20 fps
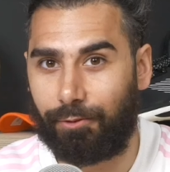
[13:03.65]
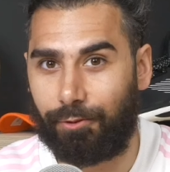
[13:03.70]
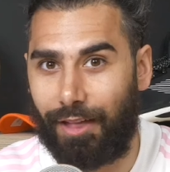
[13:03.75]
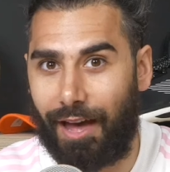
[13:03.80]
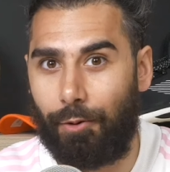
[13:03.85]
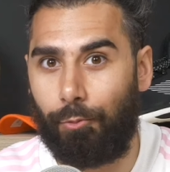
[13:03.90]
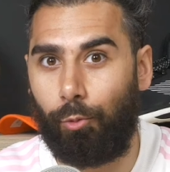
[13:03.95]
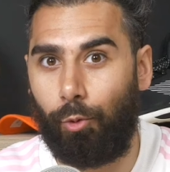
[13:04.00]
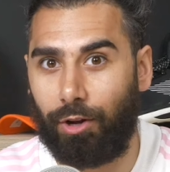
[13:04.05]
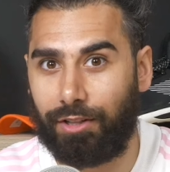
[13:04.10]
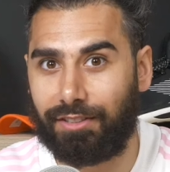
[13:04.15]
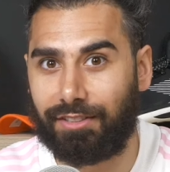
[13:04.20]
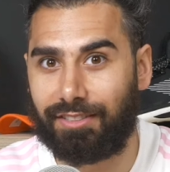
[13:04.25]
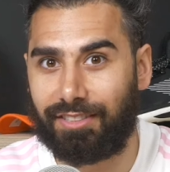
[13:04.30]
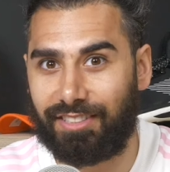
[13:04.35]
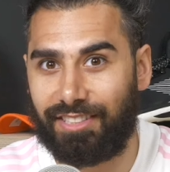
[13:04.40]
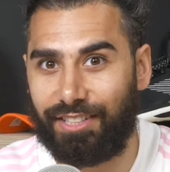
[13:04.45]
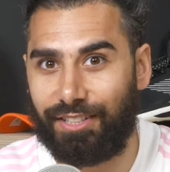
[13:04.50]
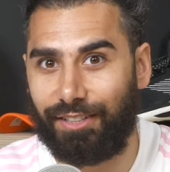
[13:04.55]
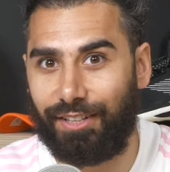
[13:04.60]
for that one
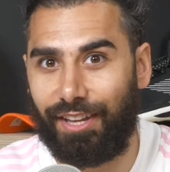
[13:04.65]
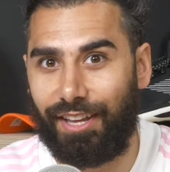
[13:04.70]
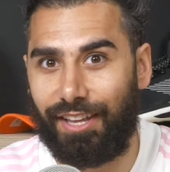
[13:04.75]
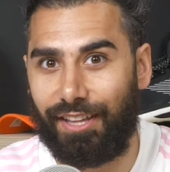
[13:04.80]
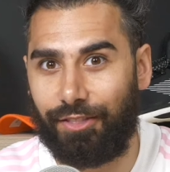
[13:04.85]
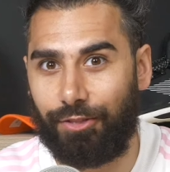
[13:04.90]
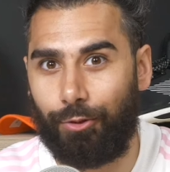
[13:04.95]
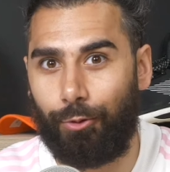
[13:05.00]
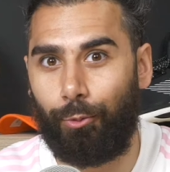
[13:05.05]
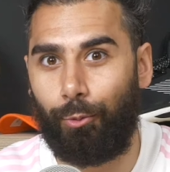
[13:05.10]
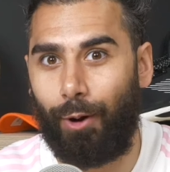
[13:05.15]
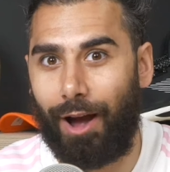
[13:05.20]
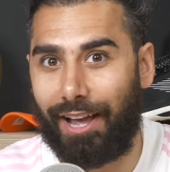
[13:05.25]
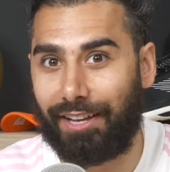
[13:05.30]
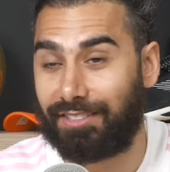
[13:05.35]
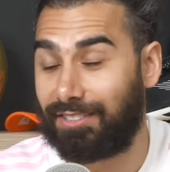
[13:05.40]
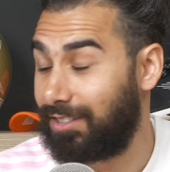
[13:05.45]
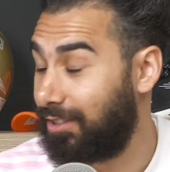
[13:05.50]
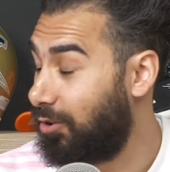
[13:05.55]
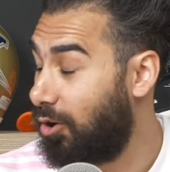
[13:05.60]
seed in the
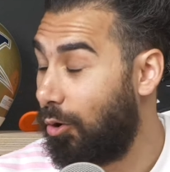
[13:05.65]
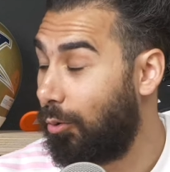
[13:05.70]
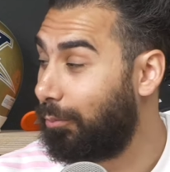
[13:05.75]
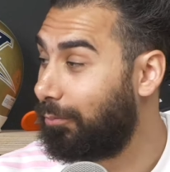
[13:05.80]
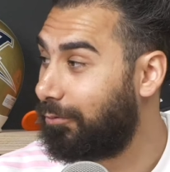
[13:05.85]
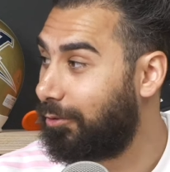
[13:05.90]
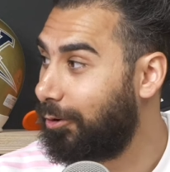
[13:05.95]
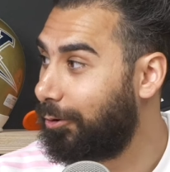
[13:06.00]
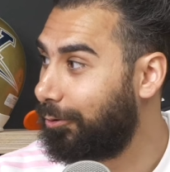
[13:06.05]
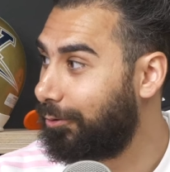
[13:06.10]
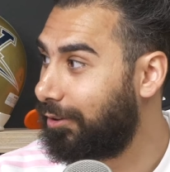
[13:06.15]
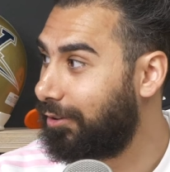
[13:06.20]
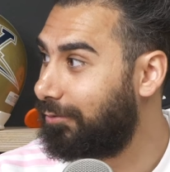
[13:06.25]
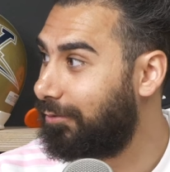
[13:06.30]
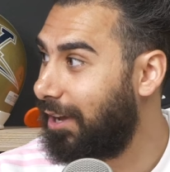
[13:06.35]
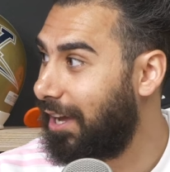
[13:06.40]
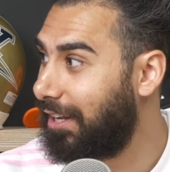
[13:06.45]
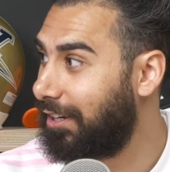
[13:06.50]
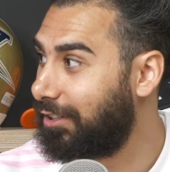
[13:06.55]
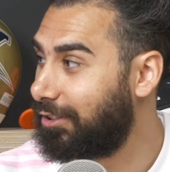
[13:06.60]
West and home field
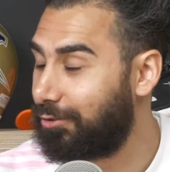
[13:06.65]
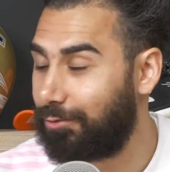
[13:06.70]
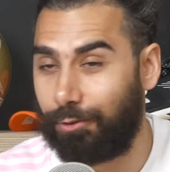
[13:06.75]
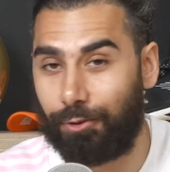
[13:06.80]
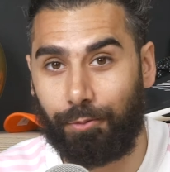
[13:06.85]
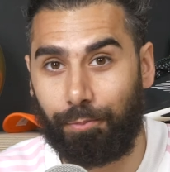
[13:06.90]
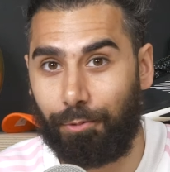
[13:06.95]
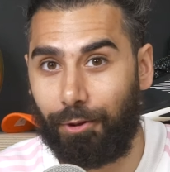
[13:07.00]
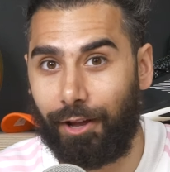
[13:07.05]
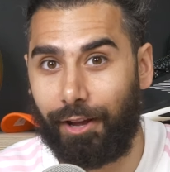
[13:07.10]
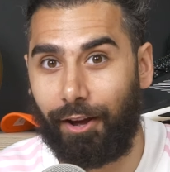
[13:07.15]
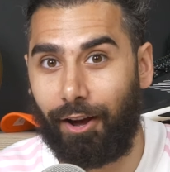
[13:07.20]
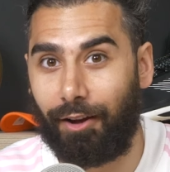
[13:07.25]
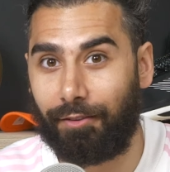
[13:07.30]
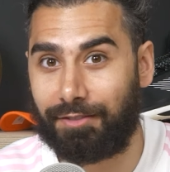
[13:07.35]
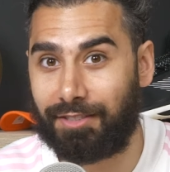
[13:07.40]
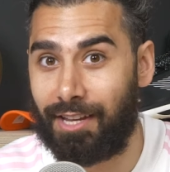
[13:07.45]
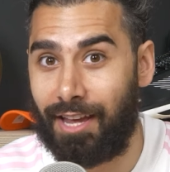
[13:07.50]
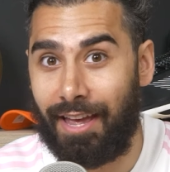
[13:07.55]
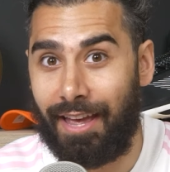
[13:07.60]
advantage for the
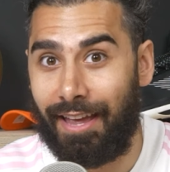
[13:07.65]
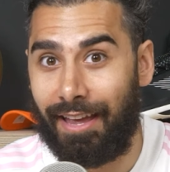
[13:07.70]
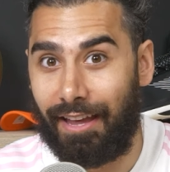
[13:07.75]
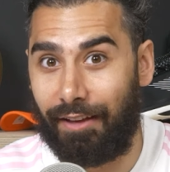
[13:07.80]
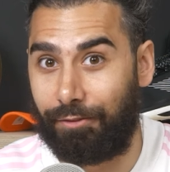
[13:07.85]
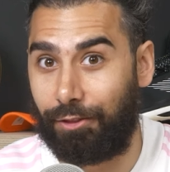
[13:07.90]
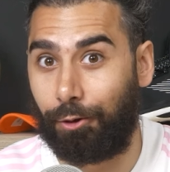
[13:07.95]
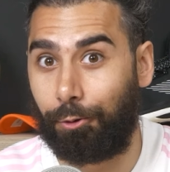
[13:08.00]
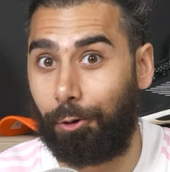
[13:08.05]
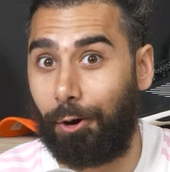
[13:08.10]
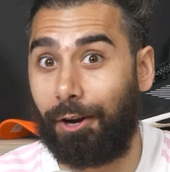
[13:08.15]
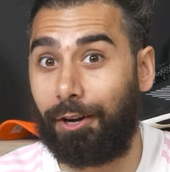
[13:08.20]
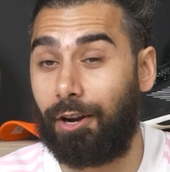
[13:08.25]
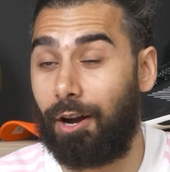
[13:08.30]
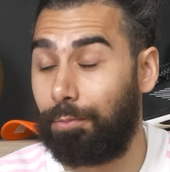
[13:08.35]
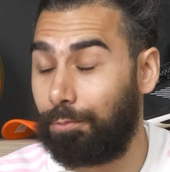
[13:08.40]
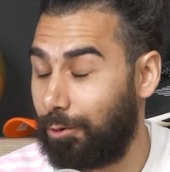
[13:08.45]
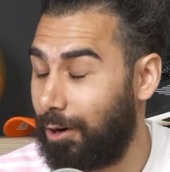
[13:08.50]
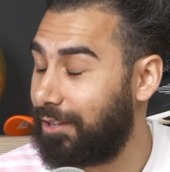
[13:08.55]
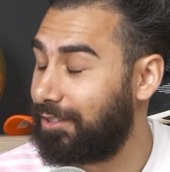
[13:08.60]
playoffs. If the Grey
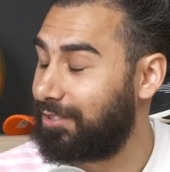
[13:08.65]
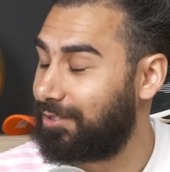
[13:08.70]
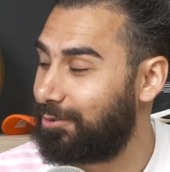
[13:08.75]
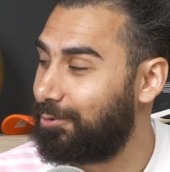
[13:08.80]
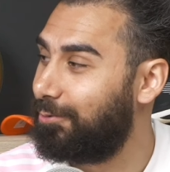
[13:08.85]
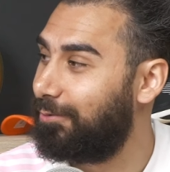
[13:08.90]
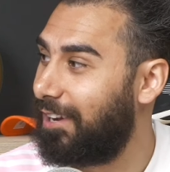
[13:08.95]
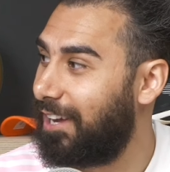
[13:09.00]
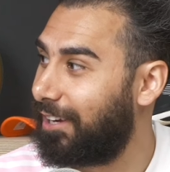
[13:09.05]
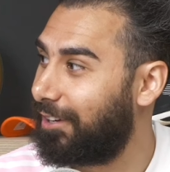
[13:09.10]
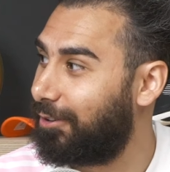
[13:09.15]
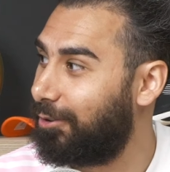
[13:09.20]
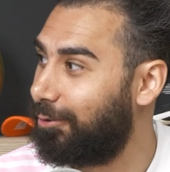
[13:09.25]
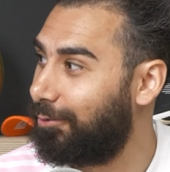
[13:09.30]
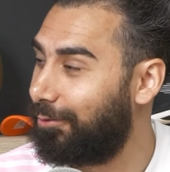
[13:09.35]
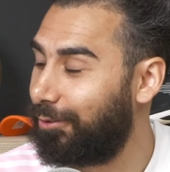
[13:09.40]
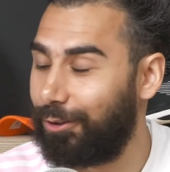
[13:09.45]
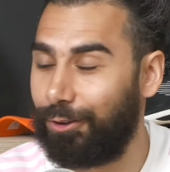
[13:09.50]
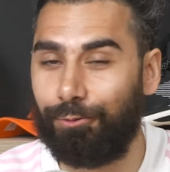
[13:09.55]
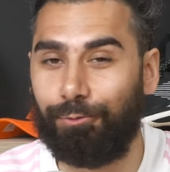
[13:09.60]
Cup runs through
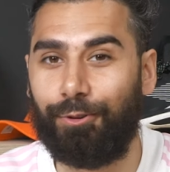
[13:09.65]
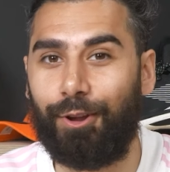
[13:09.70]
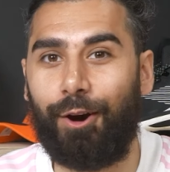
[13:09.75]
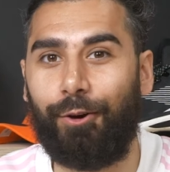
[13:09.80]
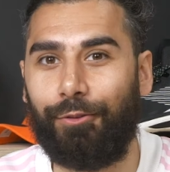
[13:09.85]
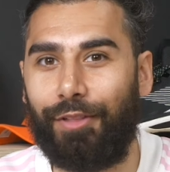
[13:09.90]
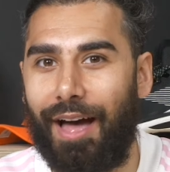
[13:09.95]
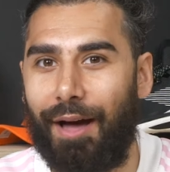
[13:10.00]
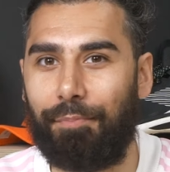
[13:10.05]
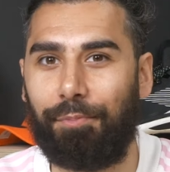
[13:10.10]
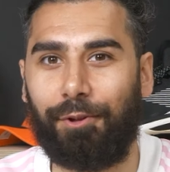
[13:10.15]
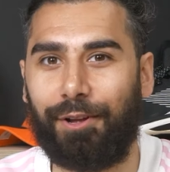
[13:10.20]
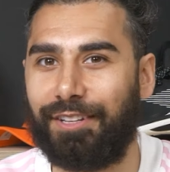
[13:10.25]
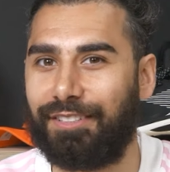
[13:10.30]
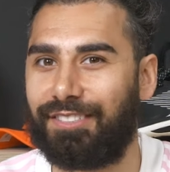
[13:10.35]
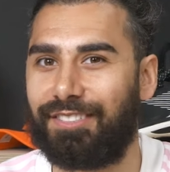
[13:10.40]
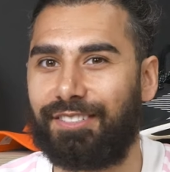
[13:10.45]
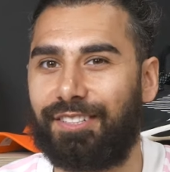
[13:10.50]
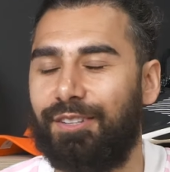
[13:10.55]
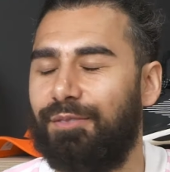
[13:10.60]
Vancouver, you know that
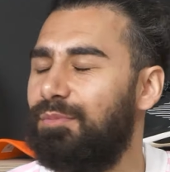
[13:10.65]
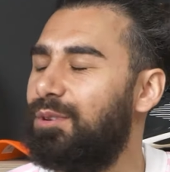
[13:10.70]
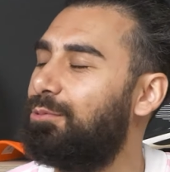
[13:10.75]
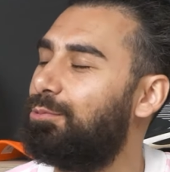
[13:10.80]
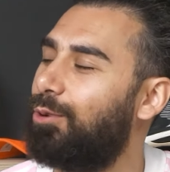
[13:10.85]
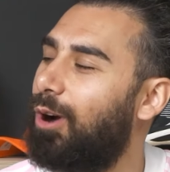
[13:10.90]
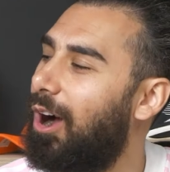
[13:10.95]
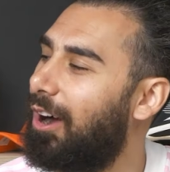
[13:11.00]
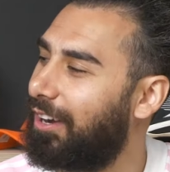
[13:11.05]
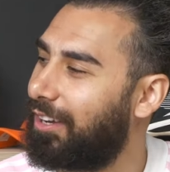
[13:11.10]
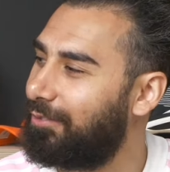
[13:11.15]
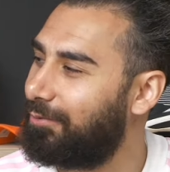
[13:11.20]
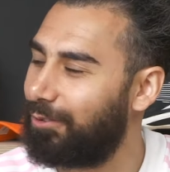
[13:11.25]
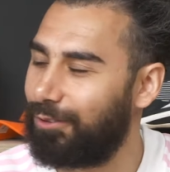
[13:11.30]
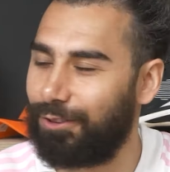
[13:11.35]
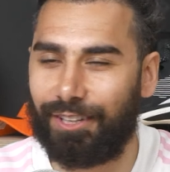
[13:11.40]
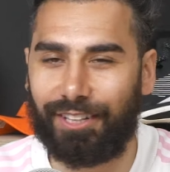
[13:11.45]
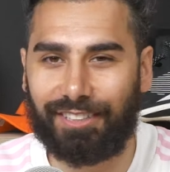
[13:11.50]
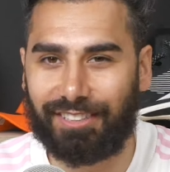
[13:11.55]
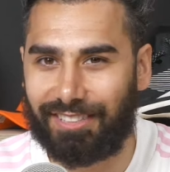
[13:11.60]
place is going to be rocking
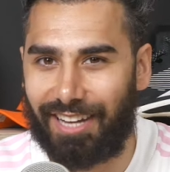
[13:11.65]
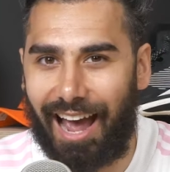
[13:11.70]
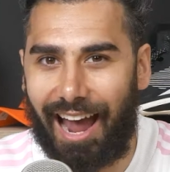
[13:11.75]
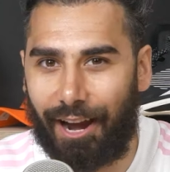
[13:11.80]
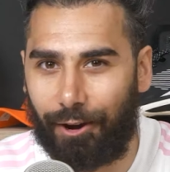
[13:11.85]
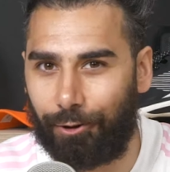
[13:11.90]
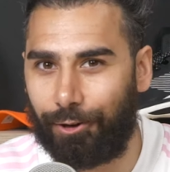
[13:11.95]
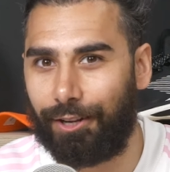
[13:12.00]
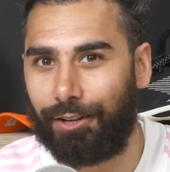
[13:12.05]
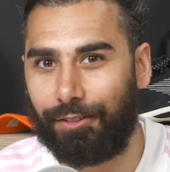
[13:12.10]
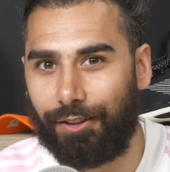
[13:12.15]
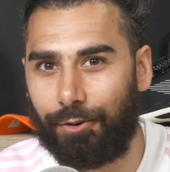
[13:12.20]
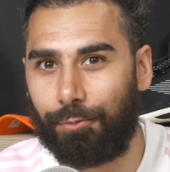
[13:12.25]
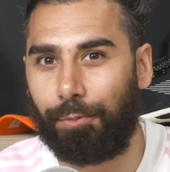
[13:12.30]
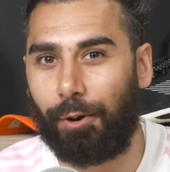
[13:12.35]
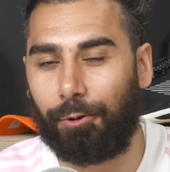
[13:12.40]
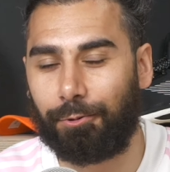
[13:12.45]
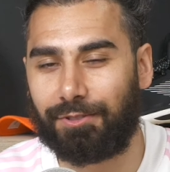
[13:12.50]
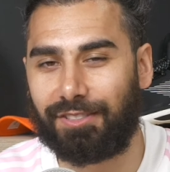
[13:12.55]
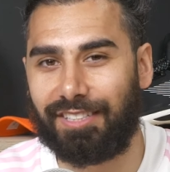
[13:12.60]
for the entirety of their
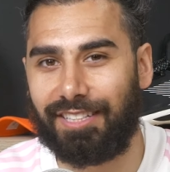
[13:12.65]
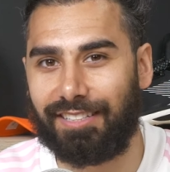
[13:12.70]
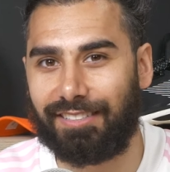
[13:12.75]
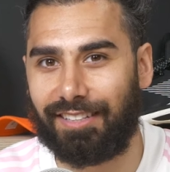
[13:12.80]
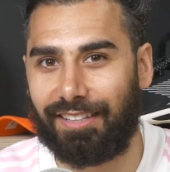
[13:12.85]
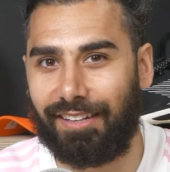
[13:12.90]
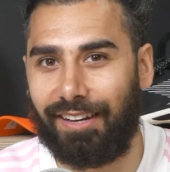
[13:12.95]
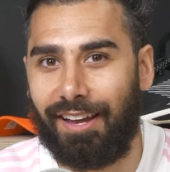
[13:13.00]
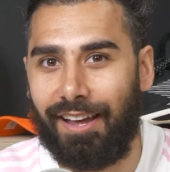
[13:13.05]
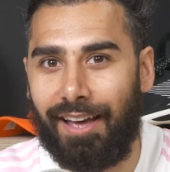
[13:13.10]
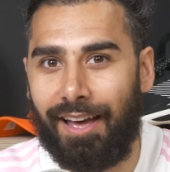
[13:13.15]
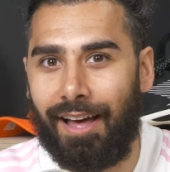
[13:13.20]
postseason.